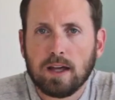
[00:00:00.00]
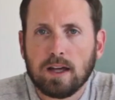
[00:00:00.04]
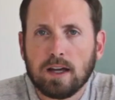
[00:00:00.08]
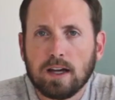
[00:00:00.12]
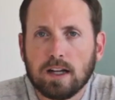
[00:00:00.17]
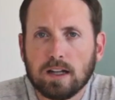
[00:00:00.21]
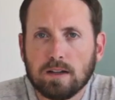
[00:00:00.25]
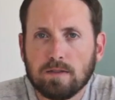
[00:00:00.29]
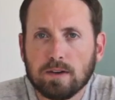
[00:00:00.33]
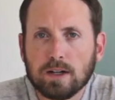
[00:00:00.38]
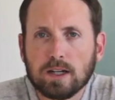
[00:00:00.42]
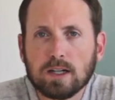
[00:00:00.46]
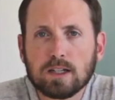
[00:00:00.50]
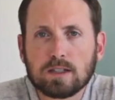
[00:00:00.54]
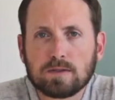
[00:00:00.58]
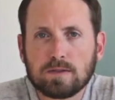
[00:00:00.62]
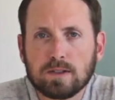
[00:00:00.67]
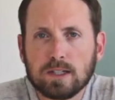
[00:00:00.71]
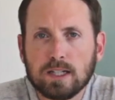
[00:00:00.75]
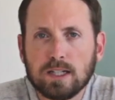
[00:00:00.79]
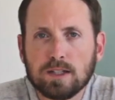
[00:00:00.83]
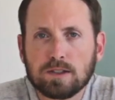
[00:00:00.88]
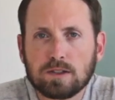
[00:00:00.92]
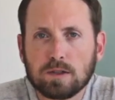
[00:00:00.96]
And the various
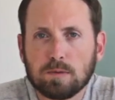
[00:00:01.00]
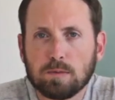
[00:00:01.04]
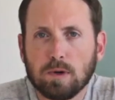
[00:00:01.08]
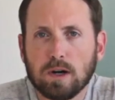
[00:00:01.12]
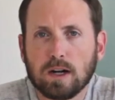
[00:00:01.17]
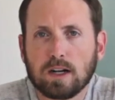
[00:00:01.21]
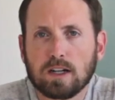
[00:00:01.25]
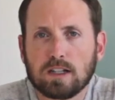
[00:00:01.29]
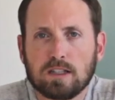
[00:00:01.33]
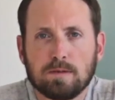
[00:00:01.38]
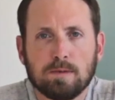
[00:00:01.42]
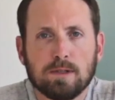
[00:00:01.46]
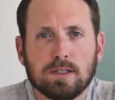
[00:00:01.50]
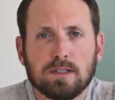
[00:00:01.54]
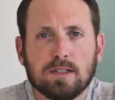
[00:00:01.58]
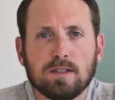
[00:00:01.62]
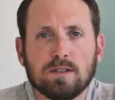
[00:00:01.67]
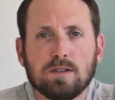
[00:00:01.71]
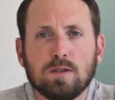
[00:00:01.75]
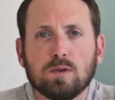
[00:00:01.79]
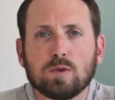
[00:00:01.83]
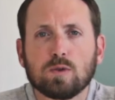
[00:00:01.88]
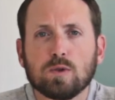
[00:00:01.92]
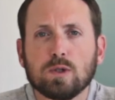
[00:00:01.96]
financial markets may tend
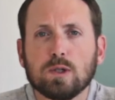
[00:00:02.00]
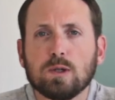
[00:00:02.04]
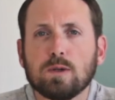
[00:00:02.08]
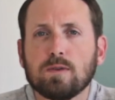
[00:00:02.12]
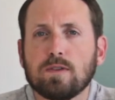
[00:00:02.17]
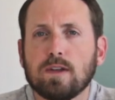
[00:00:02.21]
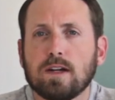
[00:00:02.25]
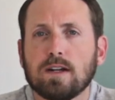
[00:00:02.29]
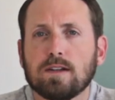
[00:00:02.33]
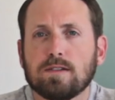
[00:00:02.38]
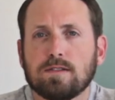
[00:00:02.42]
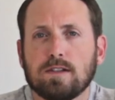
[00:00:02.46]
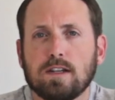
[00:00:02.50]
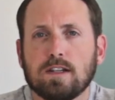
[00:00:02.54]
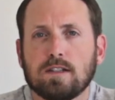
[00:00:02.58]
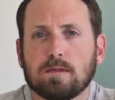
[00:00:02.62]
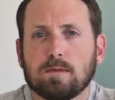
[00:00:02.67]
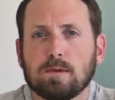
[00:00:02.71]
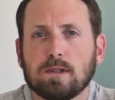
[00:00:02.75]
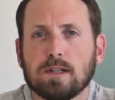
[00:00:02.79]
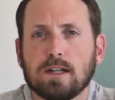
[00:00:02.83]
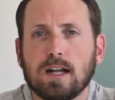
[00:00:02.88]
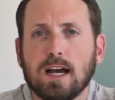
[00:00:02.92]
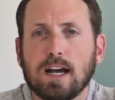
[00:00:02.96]
to agree with that
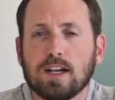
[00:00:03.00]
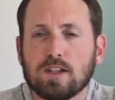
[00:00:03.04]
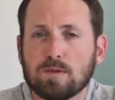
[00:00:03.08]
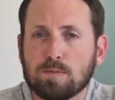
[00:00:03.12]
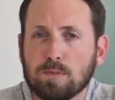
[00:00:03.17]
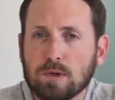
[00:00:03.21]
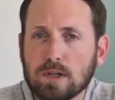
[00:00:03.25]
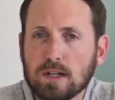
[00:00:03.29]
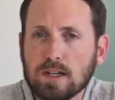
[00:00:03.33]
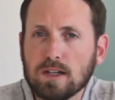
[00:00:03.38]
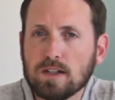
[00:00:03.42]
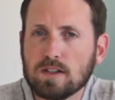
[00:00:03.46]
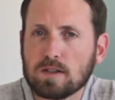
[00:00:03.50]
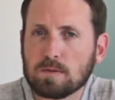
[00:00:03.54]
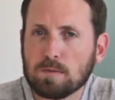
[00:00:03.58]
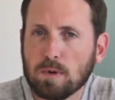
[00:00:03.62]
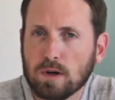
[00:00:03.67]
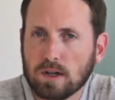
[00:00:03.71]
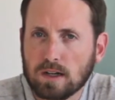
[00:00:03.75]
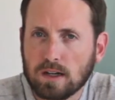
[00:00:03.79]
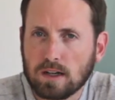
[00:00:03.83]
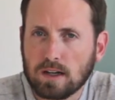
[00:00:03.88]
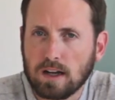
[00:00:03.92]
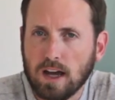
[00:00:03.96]
assessment, as Booking's
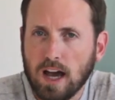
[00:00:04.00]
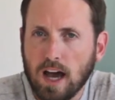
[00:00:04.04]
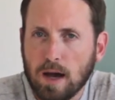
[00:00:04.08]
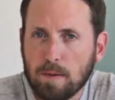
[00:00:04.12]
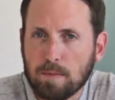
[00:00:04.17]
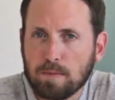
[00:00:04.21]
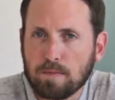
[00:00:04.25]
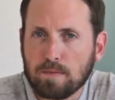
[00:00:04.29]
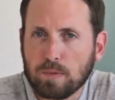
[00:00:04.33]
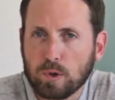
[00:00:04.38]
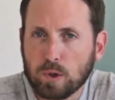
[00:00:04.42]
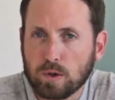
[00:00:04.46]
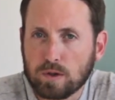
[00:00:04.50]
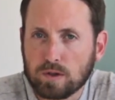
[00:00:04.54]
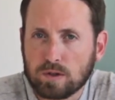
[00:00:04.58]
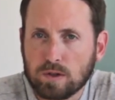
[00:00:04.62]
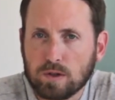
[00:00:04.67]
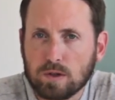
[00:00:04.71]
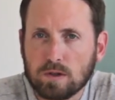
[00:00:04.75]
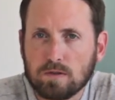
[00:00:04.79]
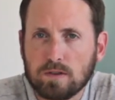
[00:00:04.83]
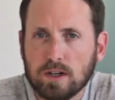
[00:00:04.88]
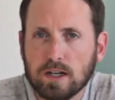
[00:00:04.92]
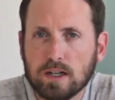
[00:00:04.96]
market cap, or the
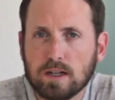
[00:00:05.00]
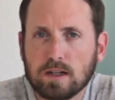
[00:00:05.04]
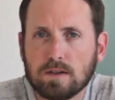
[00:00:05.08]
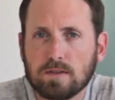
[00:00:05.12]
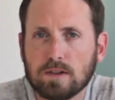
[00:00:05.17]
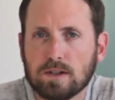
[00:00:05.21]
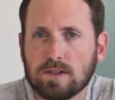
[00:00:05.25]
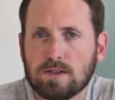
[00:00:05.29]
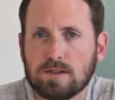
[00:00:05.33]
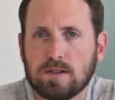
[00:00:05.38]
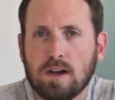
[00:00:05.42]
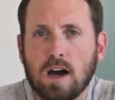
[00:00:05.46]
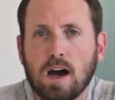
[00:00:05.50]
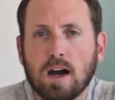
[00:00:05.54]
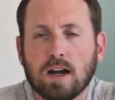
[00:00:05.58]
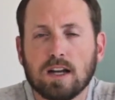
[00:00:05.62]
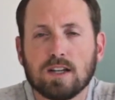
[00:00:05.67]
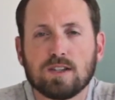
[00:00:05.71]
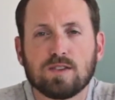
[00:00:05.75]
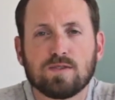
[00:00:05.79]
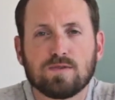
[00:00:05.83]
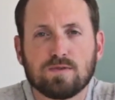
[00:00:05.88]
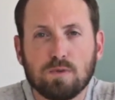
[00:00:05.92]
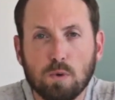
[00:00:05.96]
total value of their stock,
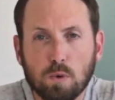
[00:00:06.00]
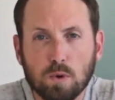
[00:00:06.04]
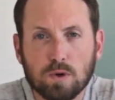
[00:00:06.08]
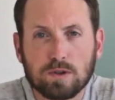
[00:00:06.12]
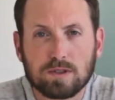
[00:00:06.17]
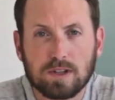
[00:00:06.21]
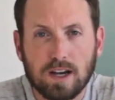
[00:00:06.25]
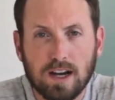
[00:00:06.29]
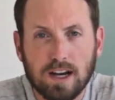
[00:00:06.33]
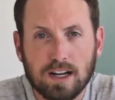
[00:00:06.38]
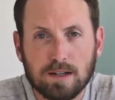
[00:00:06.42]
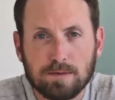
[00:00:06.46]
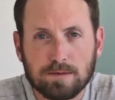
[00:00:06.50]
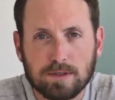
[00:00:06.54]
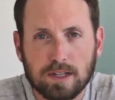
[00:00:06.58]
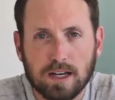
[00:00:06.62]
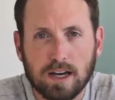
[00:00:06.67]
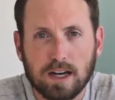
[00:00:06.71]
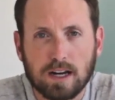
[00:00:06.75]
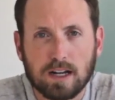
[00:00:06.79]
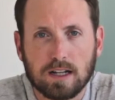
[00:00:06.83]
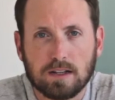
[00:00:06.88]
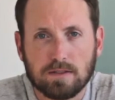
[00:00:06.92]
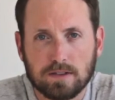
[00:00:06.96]
is four times
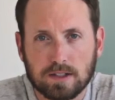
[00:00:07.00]
that of